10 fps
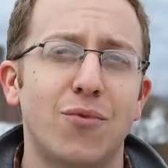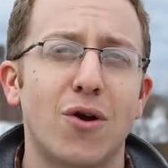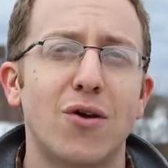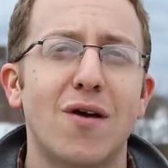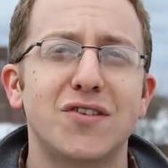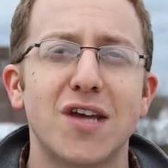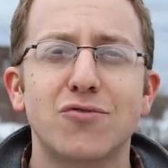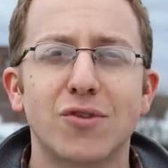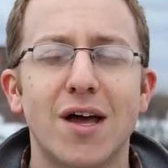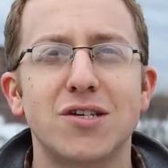where you have
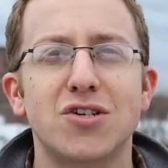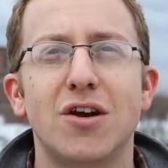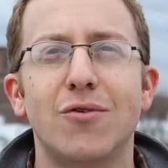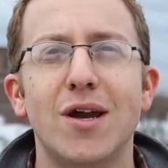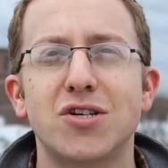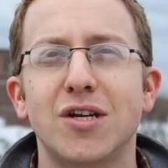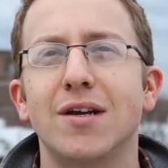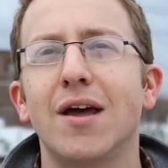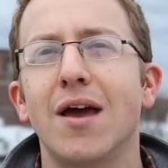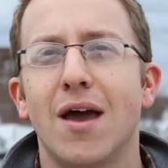centralized
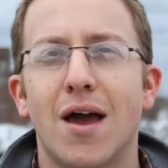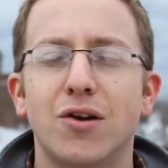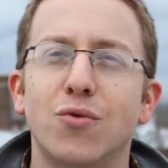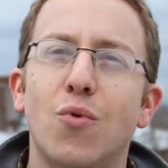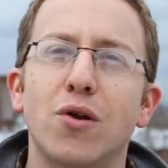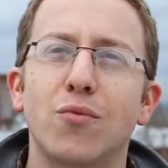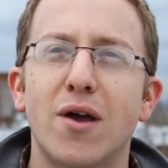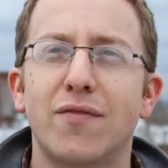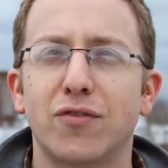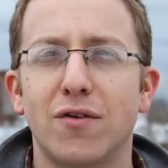generation and a
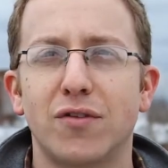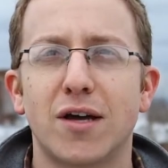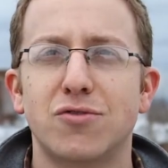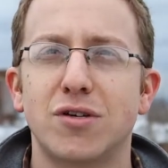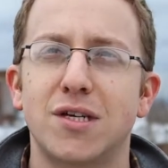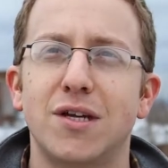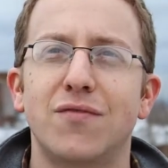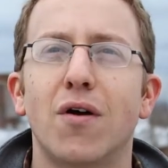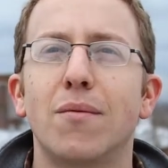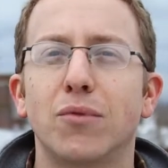one-way flow of electricity
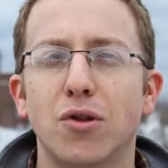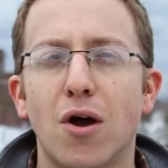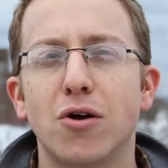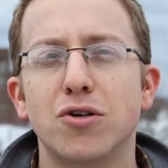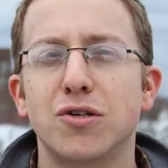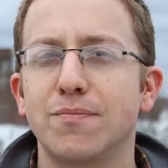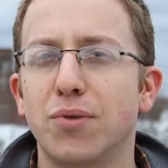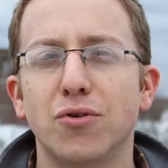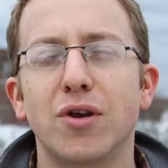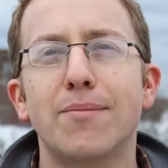from large
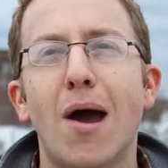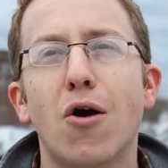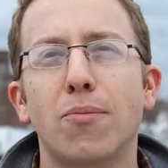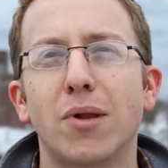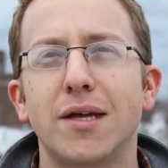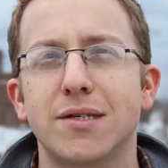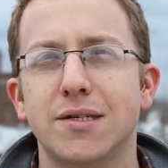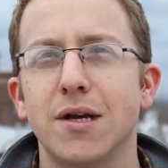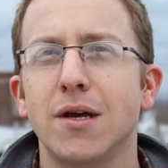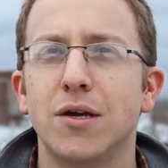polluting power
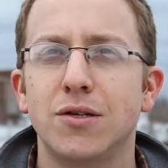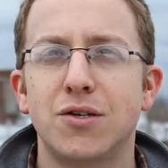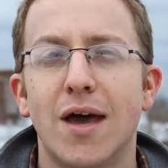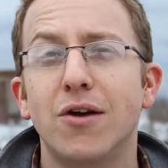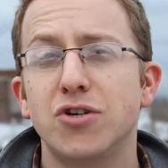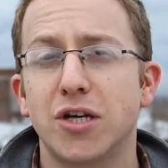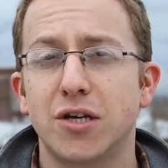plants to energy